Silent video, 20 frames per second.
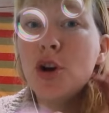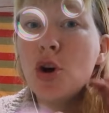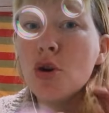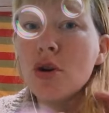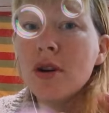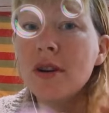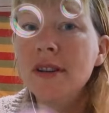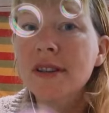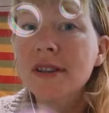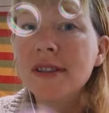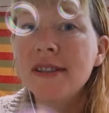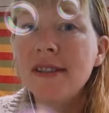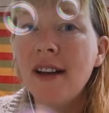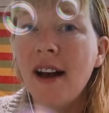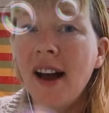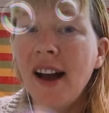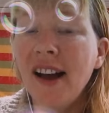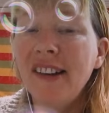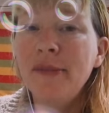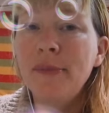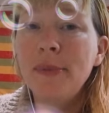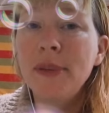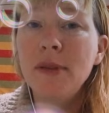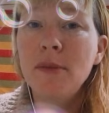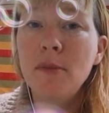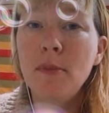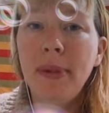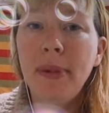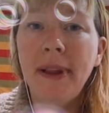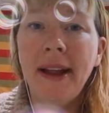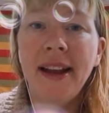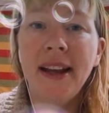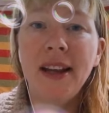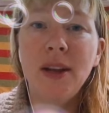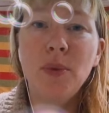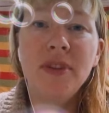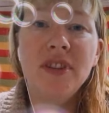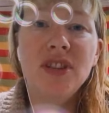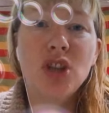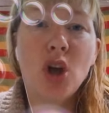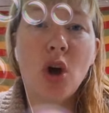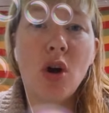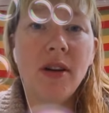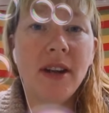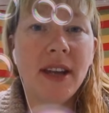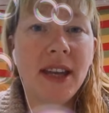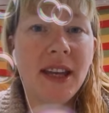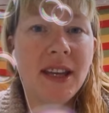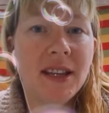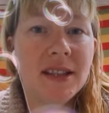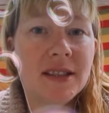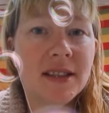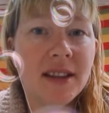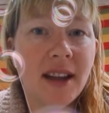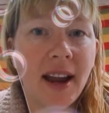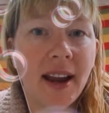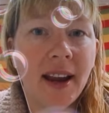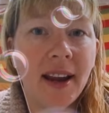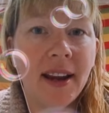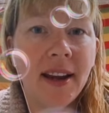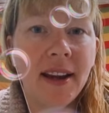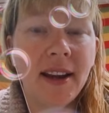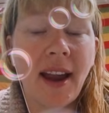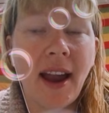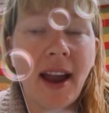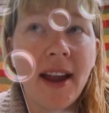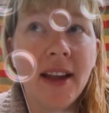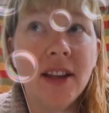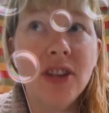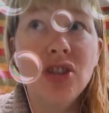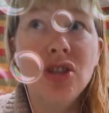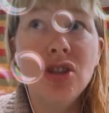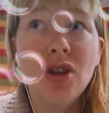course, I've been playing with Donkey today, and